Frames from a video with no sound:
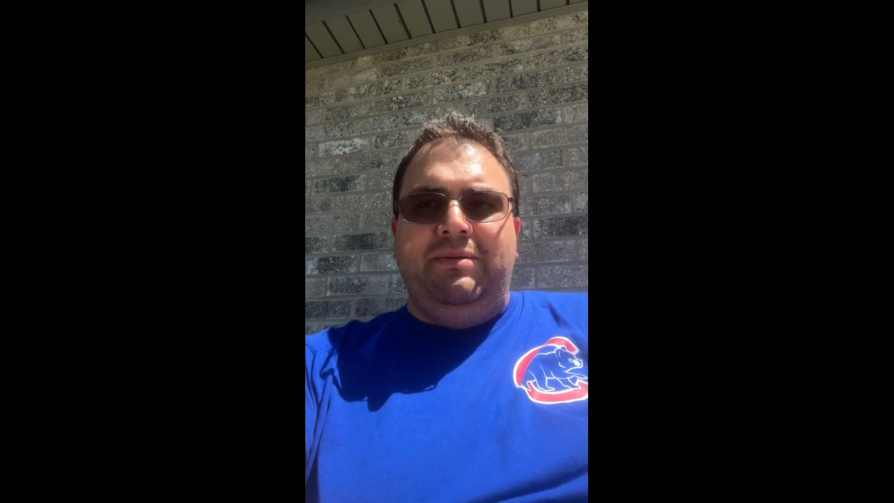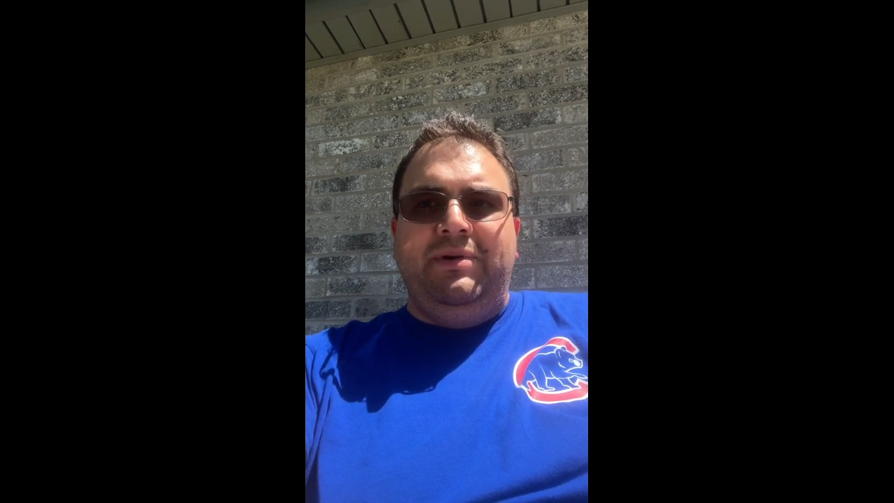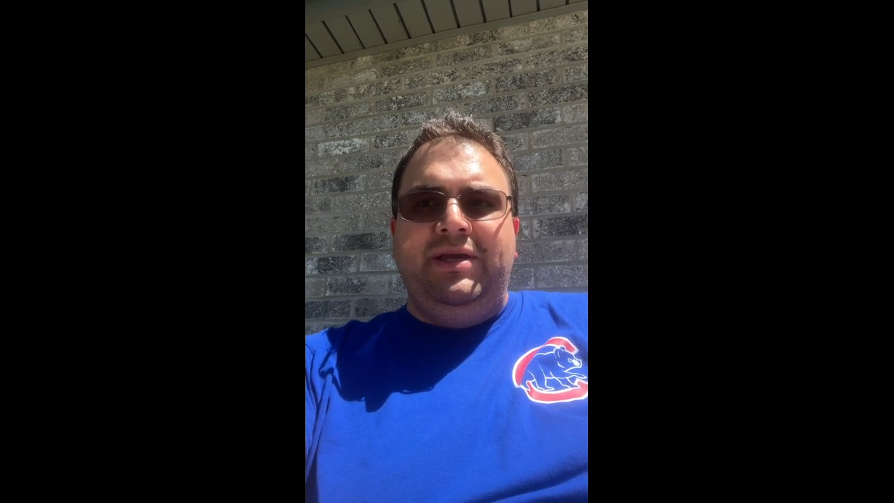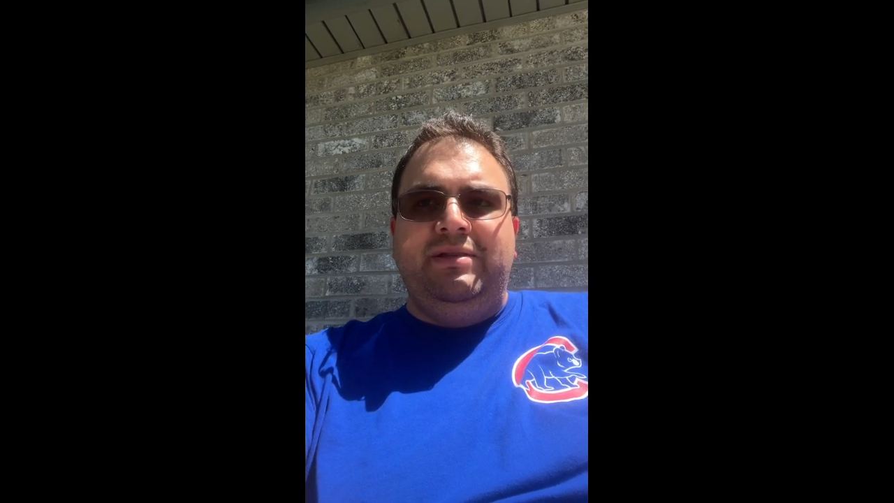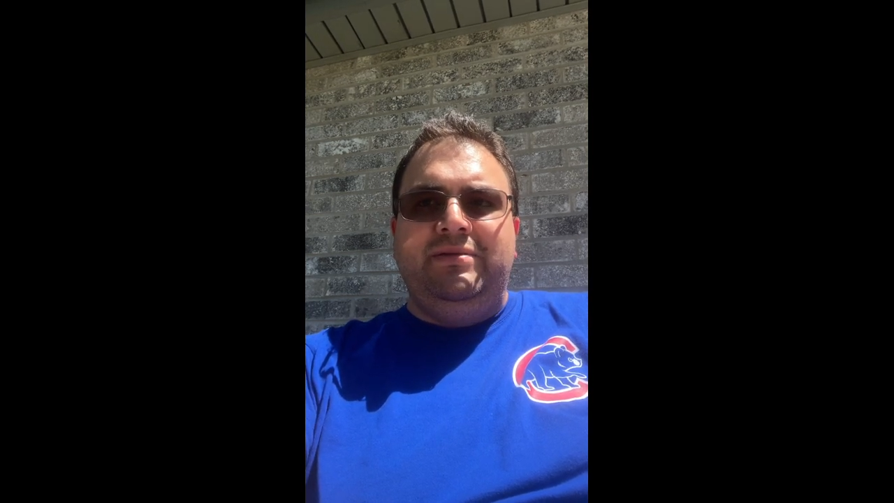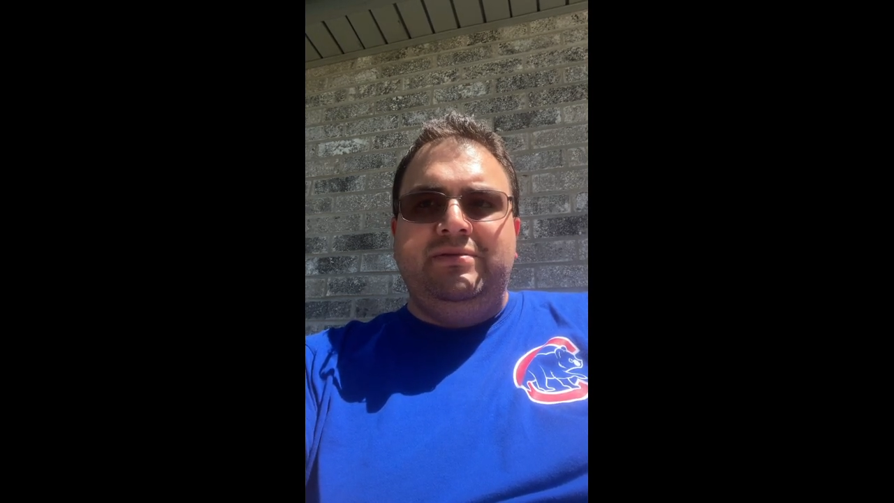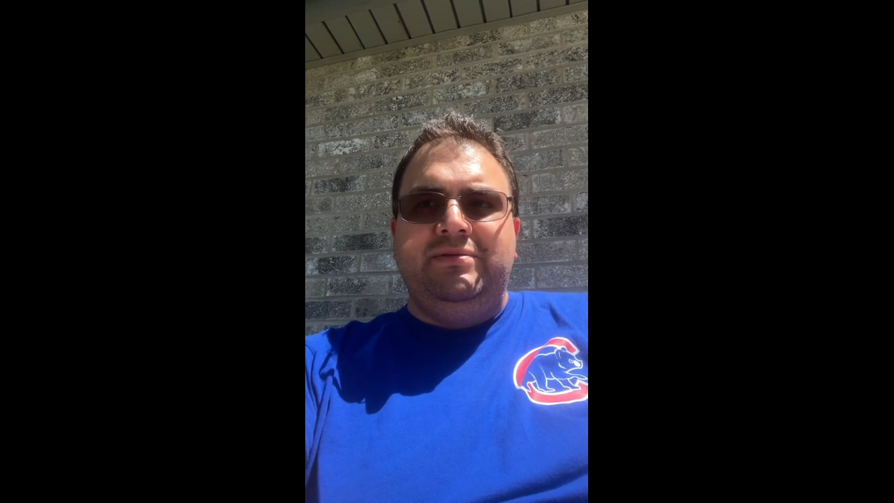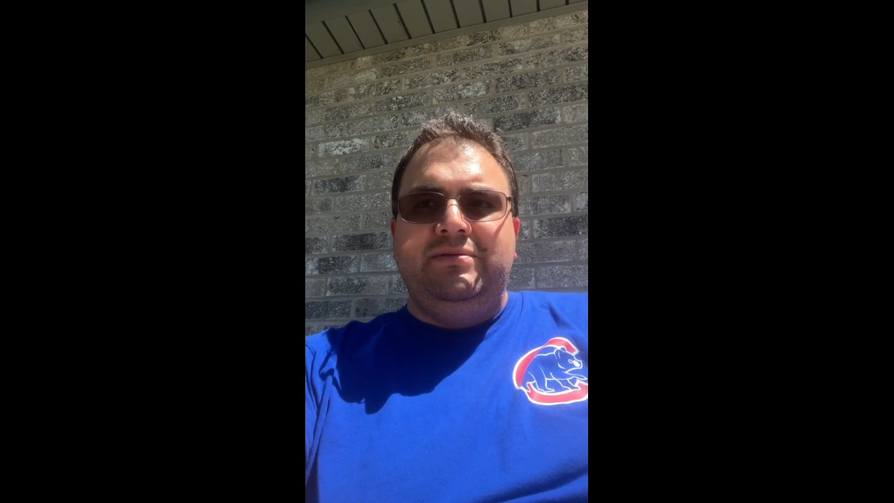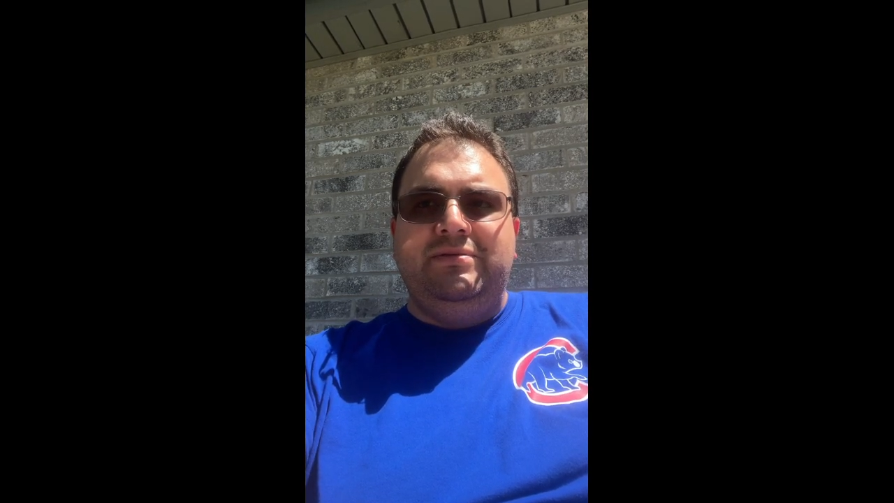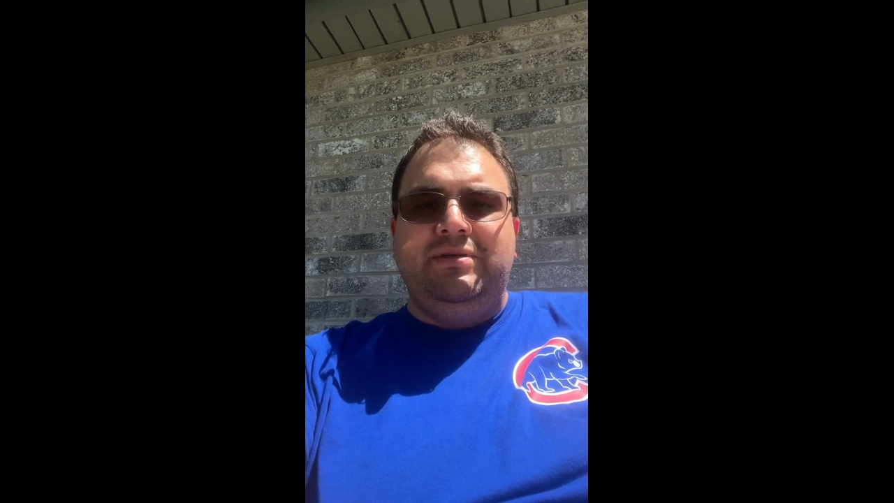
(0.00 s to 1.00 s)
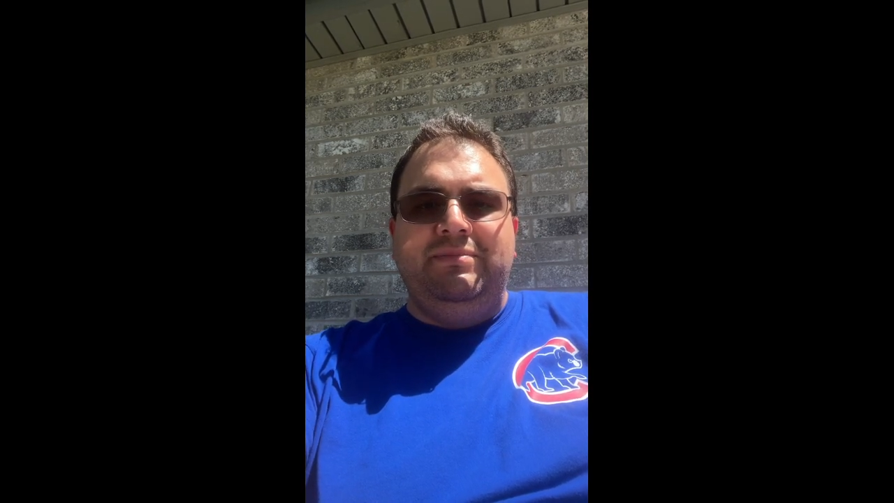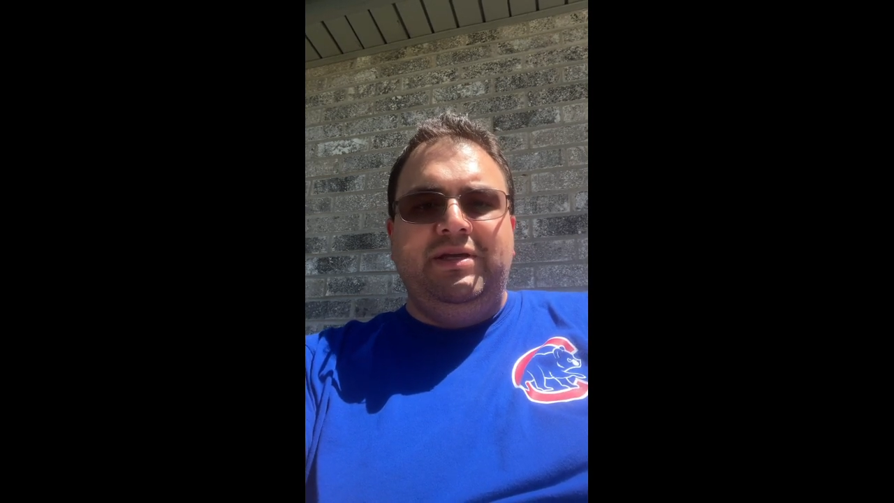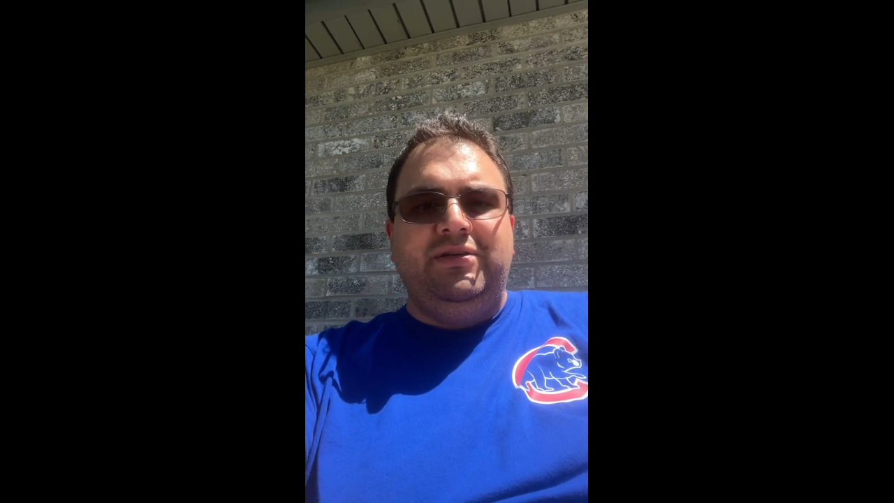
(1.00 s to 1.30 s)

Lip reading: might